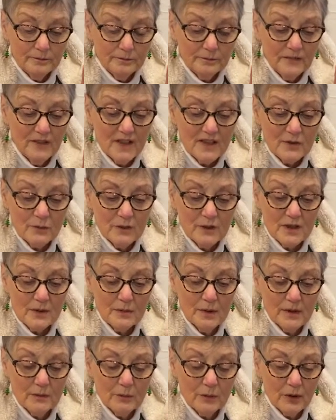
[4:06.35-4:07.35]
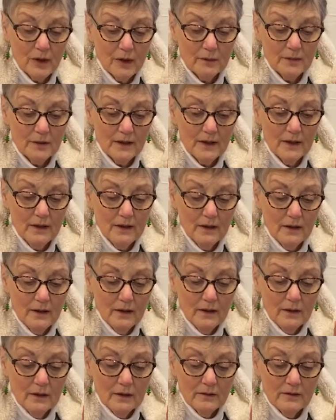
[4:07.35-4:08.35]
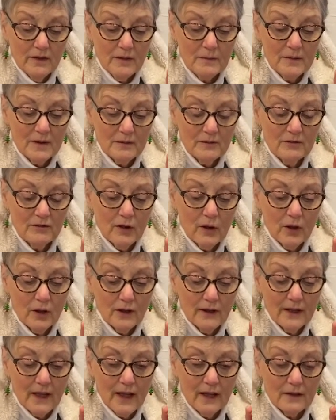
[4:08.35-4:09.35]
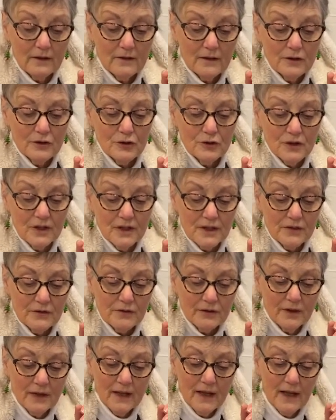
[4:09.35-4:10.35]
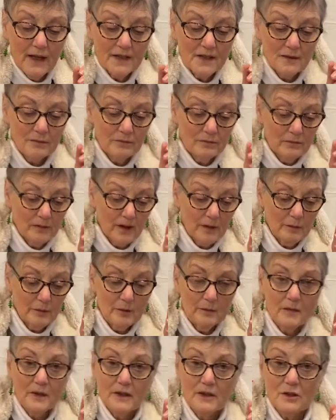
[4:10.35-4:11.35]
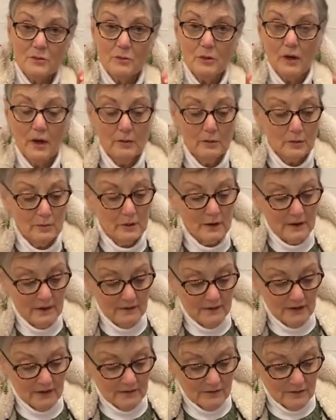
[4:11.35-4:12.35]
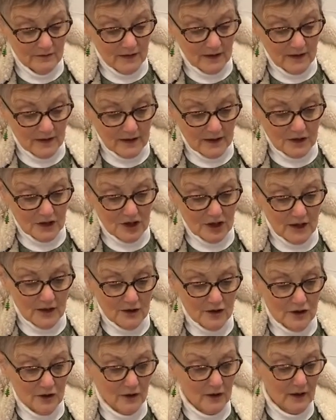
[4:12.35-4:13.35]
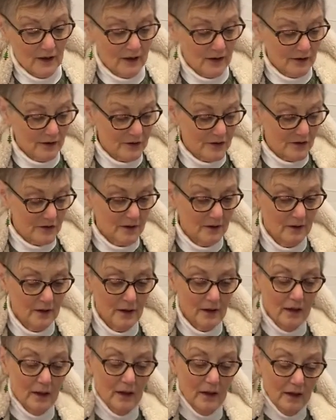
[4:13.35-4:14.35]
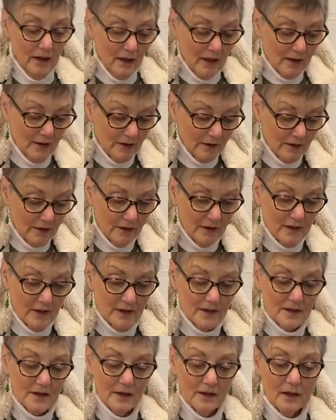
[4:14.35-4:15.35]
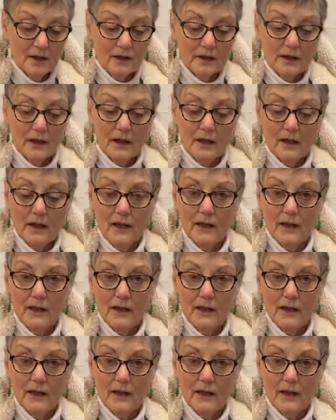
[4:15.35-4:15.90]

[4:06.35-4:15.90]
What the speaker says: This one's they've been falling out of the trees for the last couple of months probably, and they kind of changed their colors. And here is a little